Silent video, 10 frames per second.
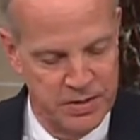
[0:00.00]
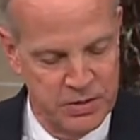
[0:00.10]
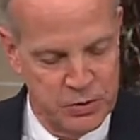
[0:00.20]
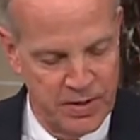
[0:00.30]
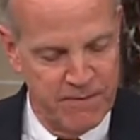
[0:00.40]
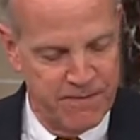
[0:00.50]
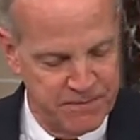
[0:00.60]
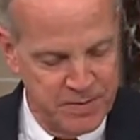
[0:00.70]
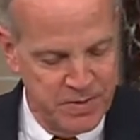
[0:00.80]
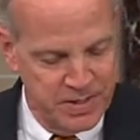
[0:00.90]
to a
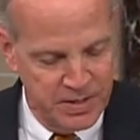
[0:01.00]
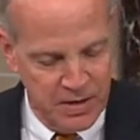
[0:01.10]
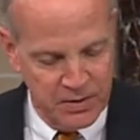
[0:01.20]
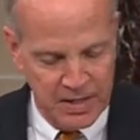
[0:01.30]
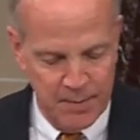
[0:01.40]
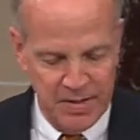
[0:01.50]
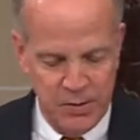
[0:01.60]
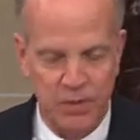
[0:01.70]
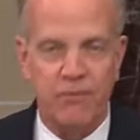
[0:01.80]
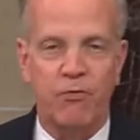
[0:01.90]
$50 million company
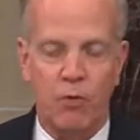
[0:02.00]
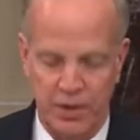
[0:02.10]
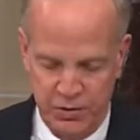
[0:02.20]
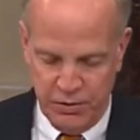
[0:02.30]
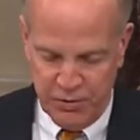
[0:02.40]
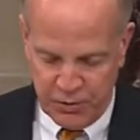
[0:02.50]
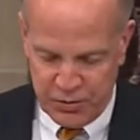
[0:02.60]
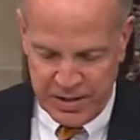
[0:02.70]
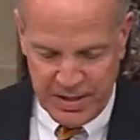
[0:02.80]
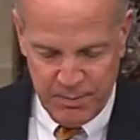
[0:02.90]
with
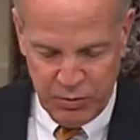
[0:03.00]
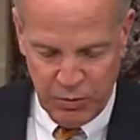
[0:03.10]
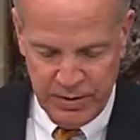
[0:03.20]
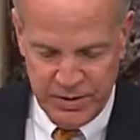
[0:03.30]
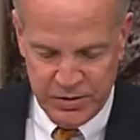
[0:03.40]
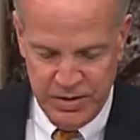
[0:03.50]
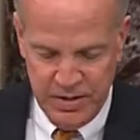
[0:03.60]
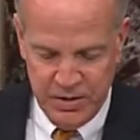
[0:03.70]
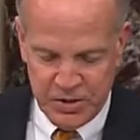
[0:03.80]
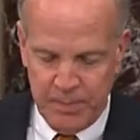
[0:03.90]
430 employees
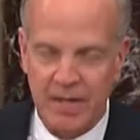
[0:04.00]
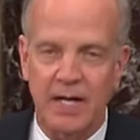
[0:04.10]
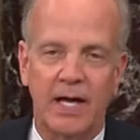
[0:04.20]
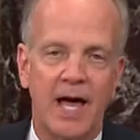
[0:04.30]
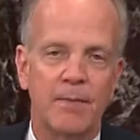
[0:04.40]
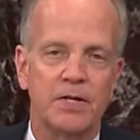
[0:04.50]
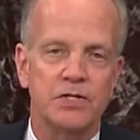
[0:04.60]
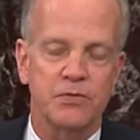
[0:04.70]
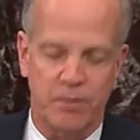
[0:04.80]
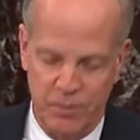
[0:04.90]
shipping
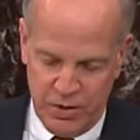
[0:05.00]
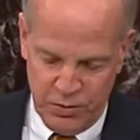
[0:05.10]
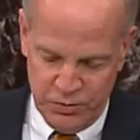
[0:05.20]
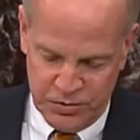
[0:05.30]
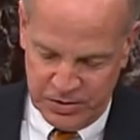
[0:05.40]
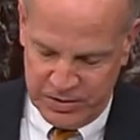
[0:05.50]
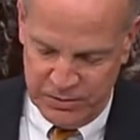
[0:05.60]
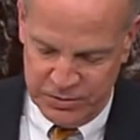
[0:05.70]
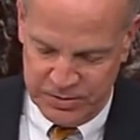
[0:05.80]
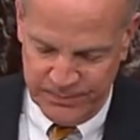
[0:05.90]
cabinets from coast to
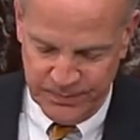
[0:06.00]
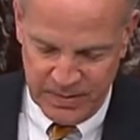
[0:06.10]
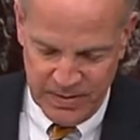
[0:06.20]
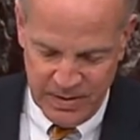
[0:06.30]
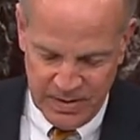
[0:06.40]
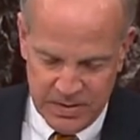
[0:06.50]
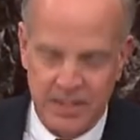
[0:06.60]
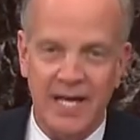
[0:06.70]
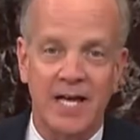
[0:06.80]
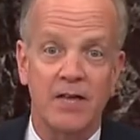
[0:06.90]
coast.
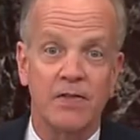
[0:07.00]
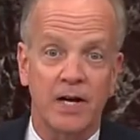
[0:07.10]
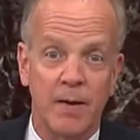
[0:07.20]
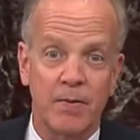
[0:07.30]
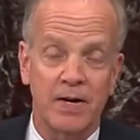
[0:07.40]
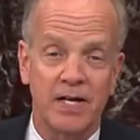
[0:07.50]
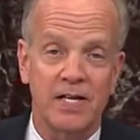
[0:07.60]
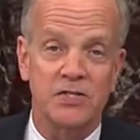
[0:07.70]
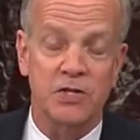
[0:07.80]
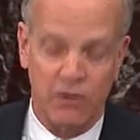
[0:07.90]
Today, the company
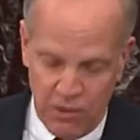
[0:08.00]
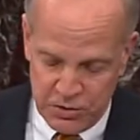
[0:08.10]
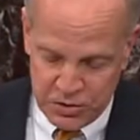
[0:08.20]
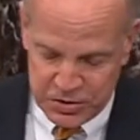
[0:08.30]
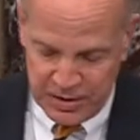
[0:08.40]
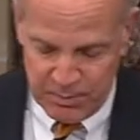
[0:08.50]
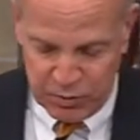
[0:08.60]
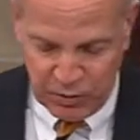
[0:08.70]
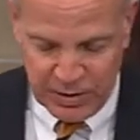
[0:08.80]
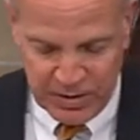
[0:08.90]
is the largest
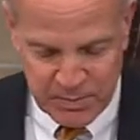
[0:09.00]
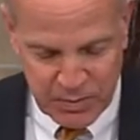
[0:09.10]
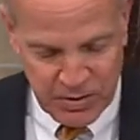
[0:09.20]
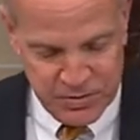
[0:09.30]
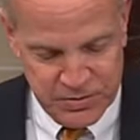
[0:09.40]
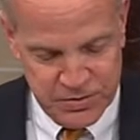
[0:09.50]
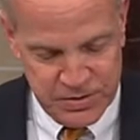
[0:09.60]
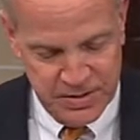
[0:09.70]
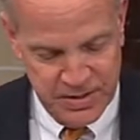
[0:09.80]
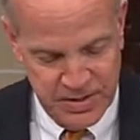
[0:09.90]
employer in
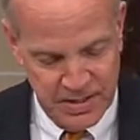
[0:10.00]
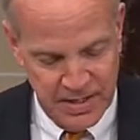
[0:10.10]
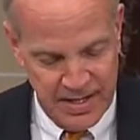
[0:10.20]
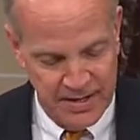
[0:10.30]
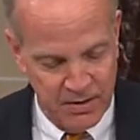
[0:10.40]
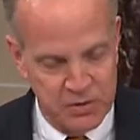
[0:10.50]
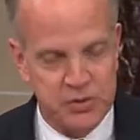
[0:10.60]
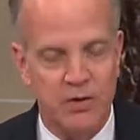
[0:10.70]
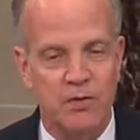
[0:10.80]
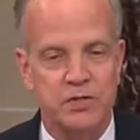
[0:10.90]
Parsons, and it
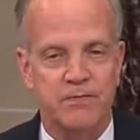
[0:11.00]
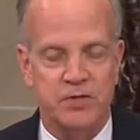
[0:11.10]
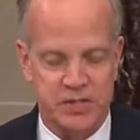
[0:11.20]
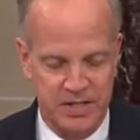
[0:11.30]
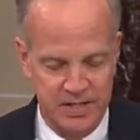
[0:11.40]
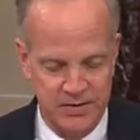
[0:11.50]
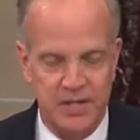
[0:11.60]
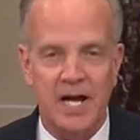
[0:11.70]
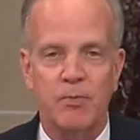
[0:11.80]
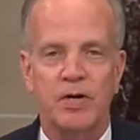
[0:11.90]
also owns a facility in the
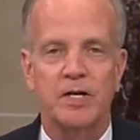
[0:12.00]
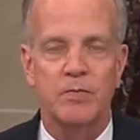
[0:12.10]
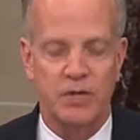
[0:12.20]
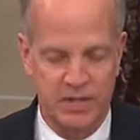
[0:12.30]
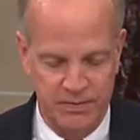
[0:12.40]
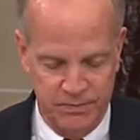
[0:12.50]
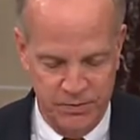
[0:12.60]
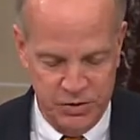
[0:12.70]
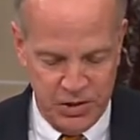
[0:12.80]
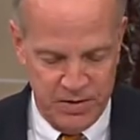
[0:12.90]
neighboring community of
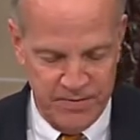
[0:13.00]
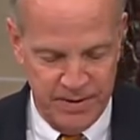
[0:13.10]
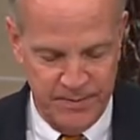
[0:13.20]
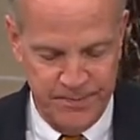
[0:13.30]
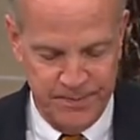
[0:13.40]
Cherryvale.